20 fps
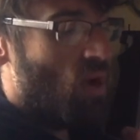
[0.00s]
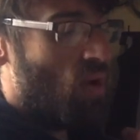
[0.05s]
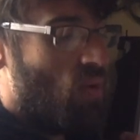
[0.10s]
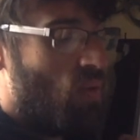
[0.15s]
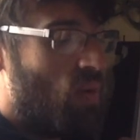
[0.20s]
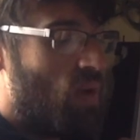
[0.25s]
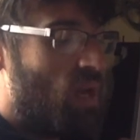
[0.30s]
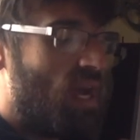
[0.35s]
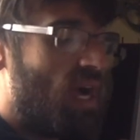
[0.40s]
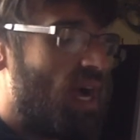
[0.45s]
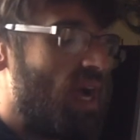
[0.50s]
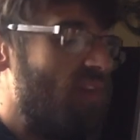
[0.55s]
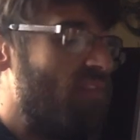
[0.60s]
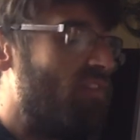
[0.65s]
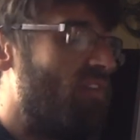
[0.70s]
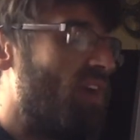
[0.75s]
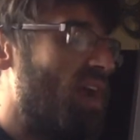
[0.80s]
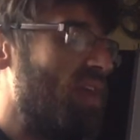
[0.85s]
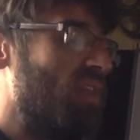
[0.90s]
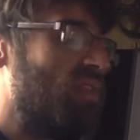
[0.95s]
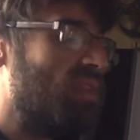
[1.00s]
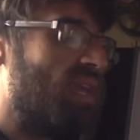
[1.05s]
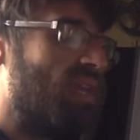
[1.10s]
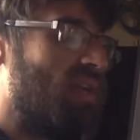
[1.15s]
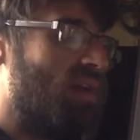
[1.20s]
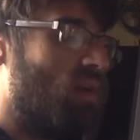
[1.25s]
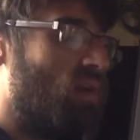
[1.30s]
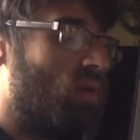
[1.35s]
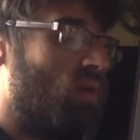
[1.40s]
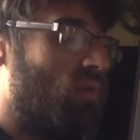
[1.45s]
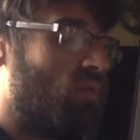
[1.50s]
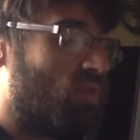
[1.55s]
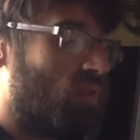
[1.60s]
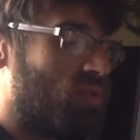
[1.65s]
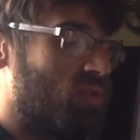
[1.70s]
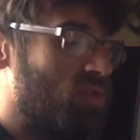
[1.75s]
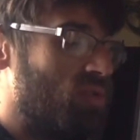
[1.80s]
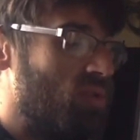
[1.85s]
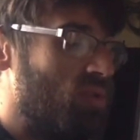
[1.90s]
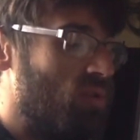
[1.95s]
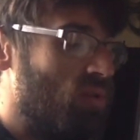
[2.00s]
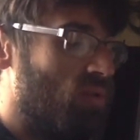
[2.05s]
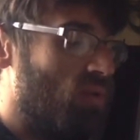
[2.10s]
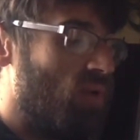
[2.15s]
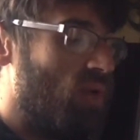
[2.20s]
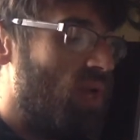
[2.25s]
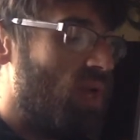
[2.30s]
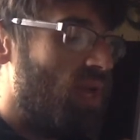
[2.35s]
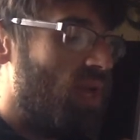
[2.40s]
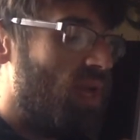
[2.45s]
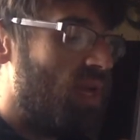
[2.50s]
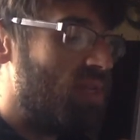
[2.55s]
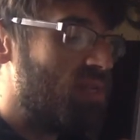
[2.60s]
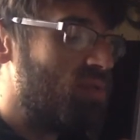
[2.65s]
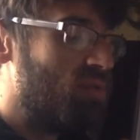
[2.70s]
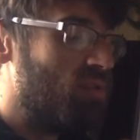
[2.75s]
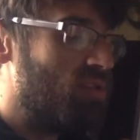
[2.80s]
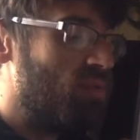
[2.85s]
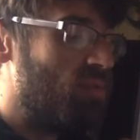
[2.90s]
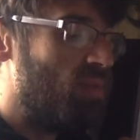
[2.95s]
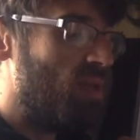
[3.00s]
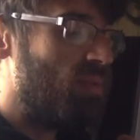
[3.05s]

when I find theta over 2, it's going to be